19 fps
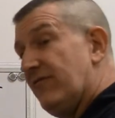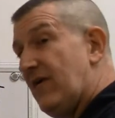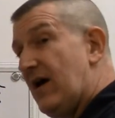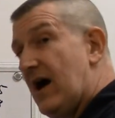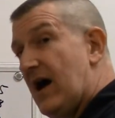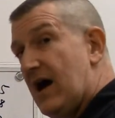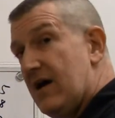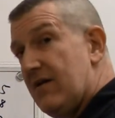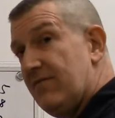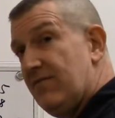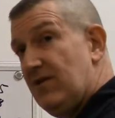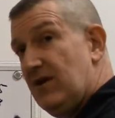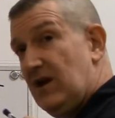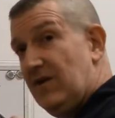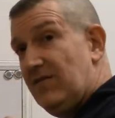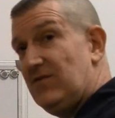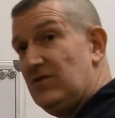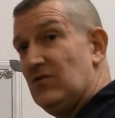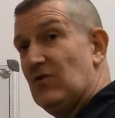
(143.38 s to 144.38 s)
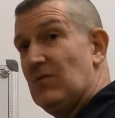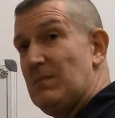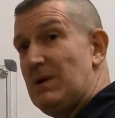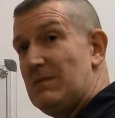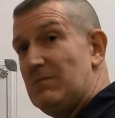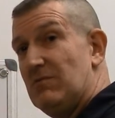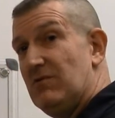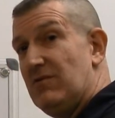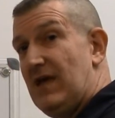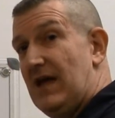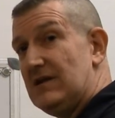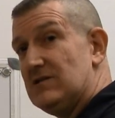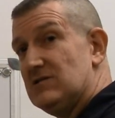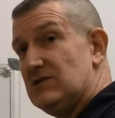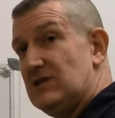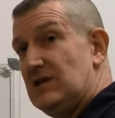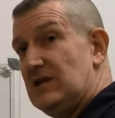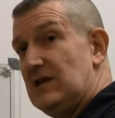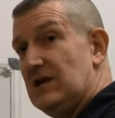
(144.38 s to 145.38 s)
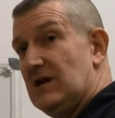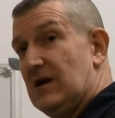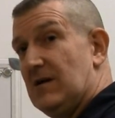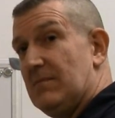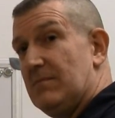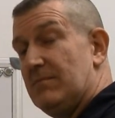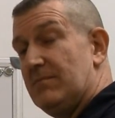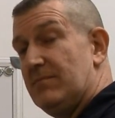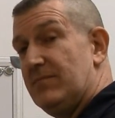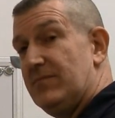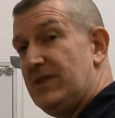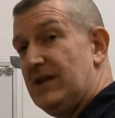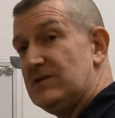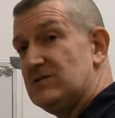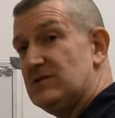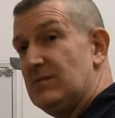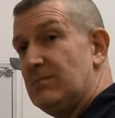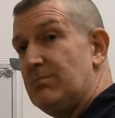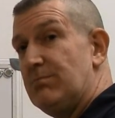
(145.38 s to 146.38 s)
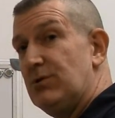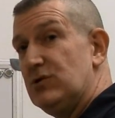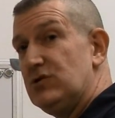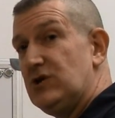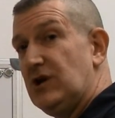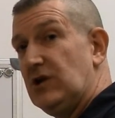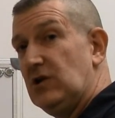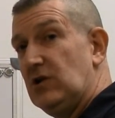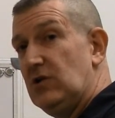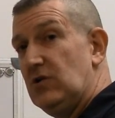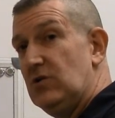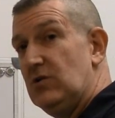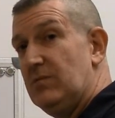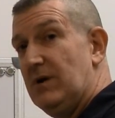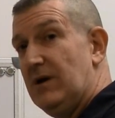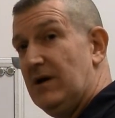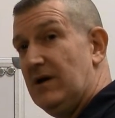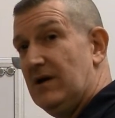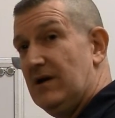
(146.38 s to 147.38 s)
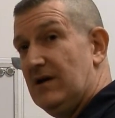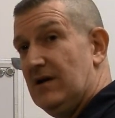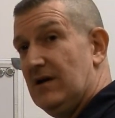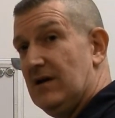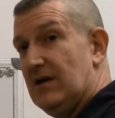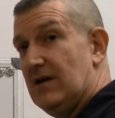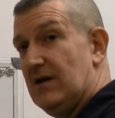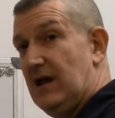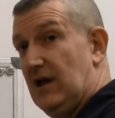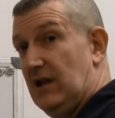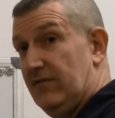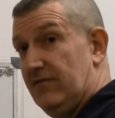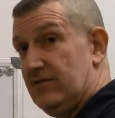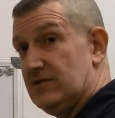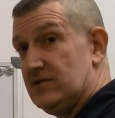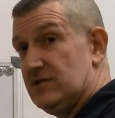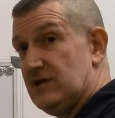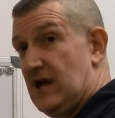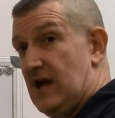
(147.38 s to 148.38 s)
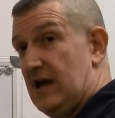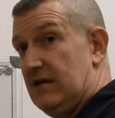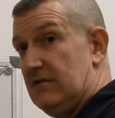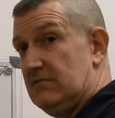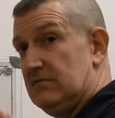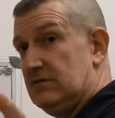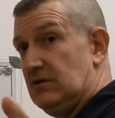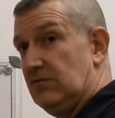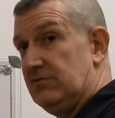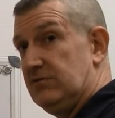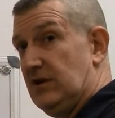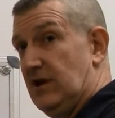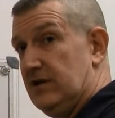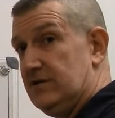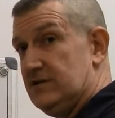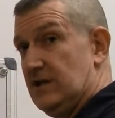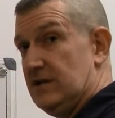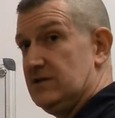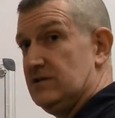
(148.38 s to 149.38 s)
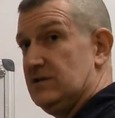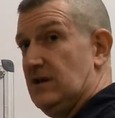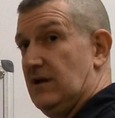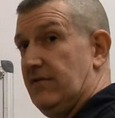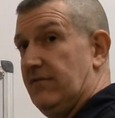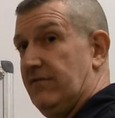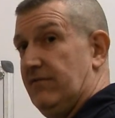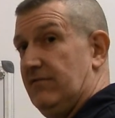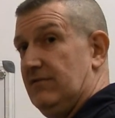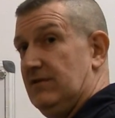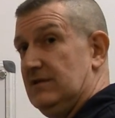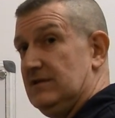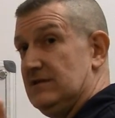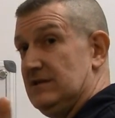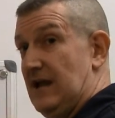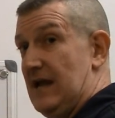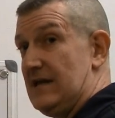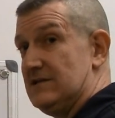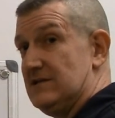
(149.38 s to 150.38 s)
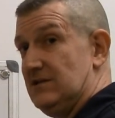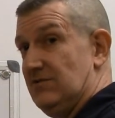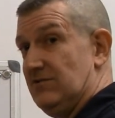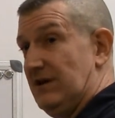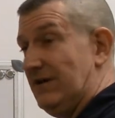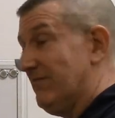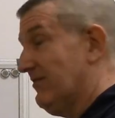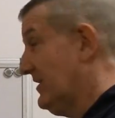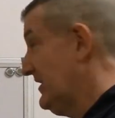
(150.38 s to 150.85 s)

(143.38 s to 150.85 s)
5 if you remember, that's the, um, that's the bushing lube. Uh, elephant snot, don't touch that stuff. It's nasty, you'll never